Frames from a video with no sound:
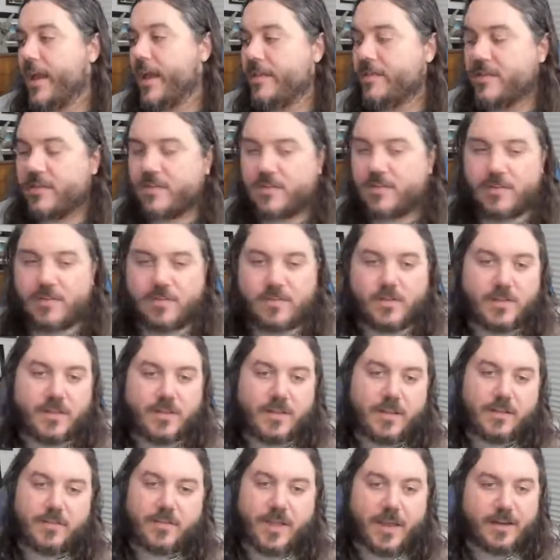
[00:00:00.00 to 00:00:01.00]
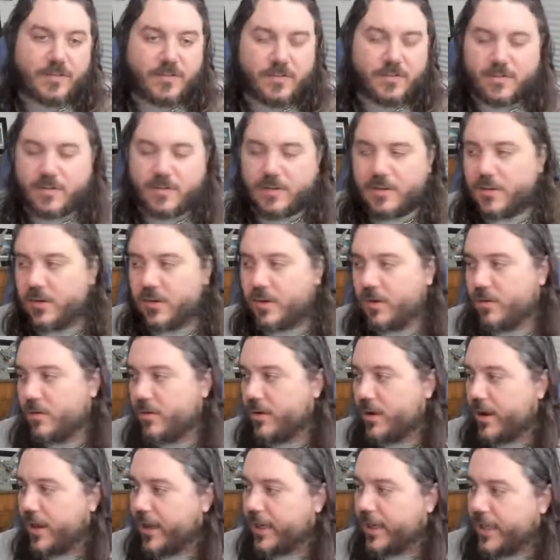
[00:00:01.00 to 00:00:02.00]
And that's
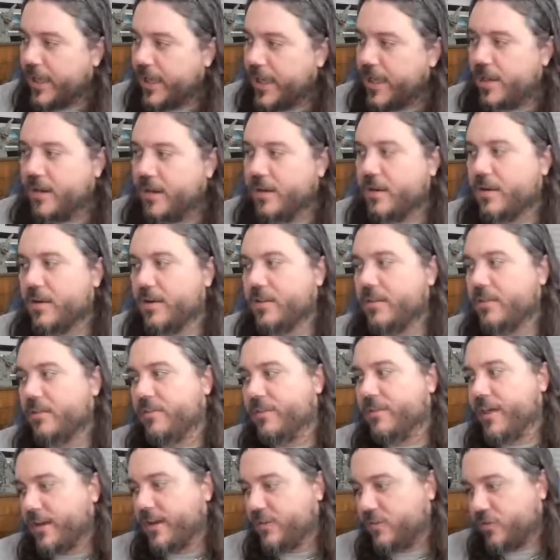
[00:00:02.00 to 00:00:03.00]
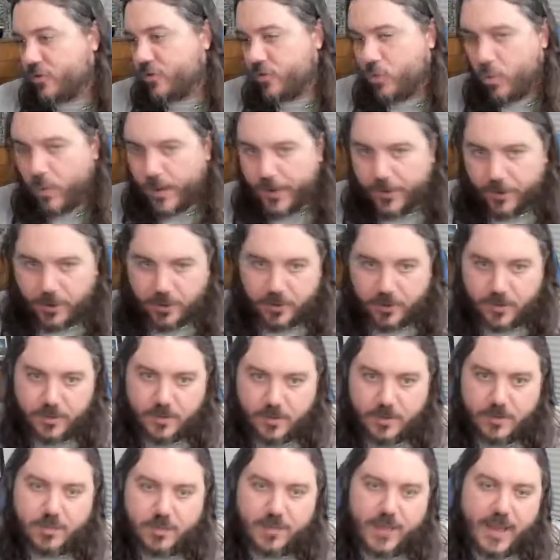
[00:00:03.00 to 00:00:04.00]
again, that's Twitter.
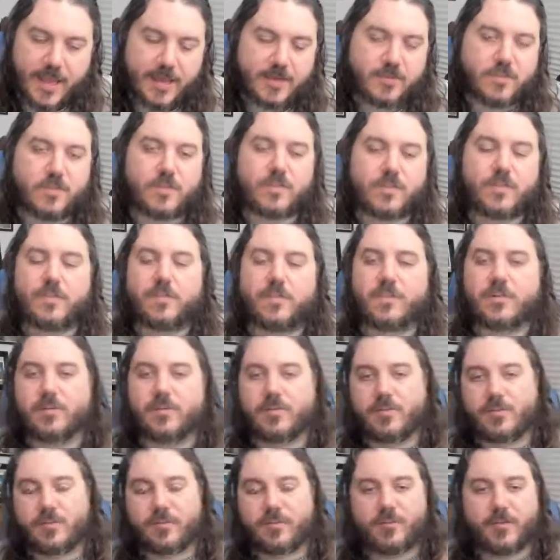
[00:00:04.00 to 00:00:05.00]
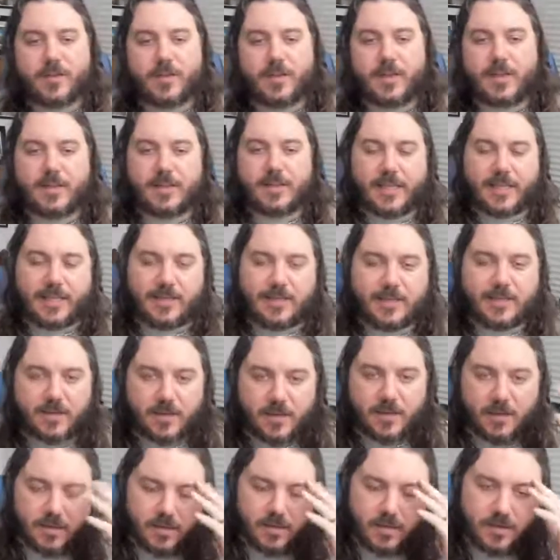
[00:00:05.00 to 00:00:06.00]
That's the
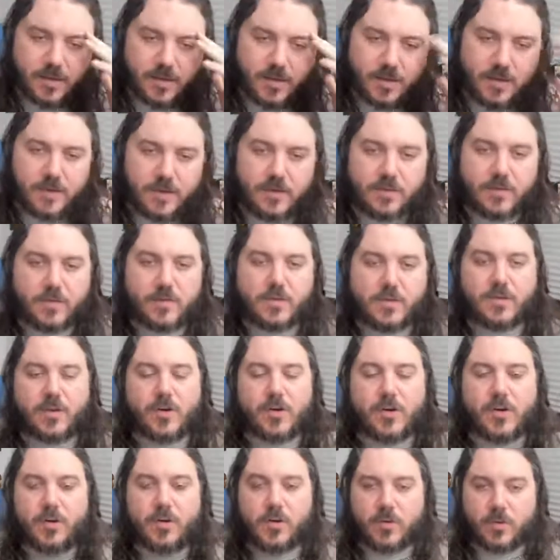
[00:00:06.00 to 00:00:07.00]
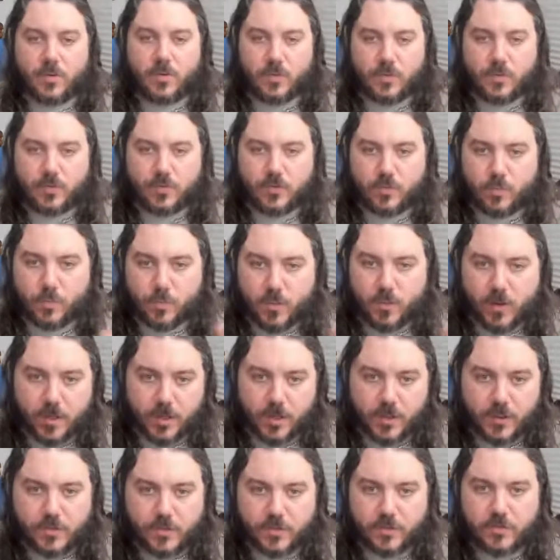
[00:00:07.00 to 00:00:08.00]
news
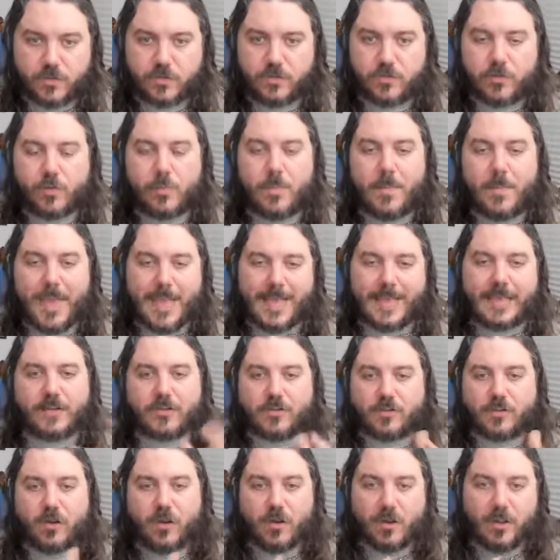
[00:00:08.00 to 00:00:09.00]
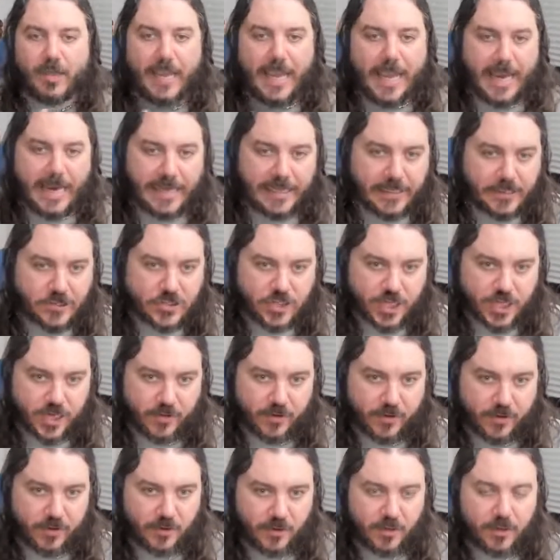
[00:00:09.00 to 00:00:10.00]
works to make us all hate each
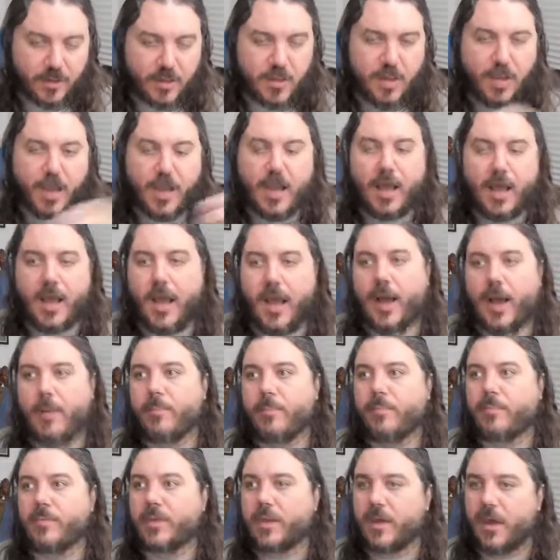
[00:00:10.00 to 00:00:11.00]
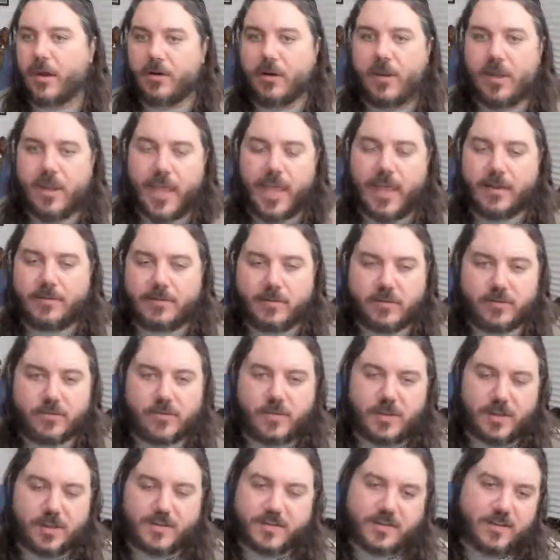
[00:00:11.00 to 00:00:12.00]
other. And
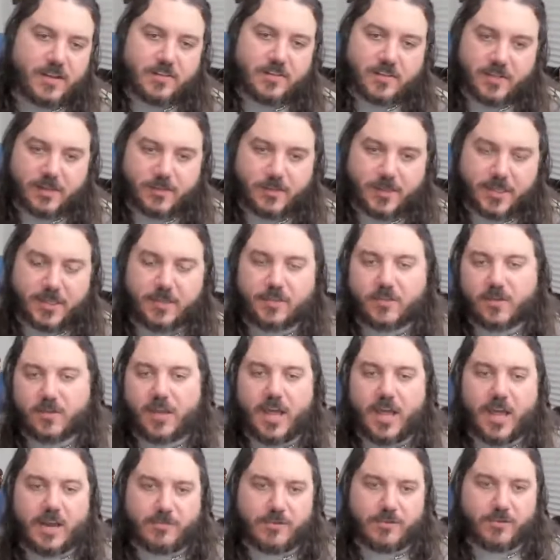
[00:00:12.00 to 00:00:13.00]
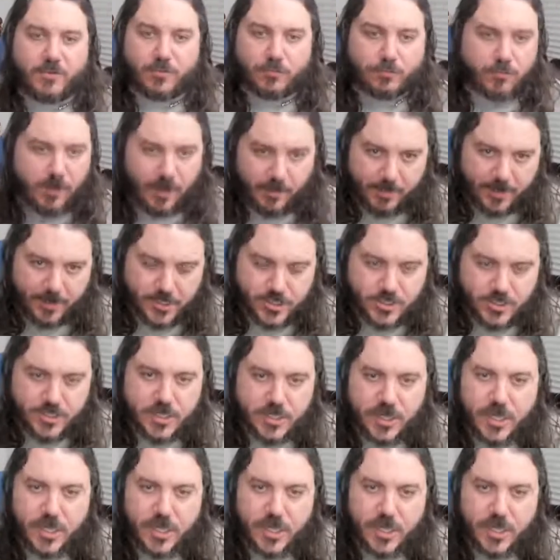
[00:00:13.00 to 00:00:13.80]
it's easy because a lot of us are rubbish.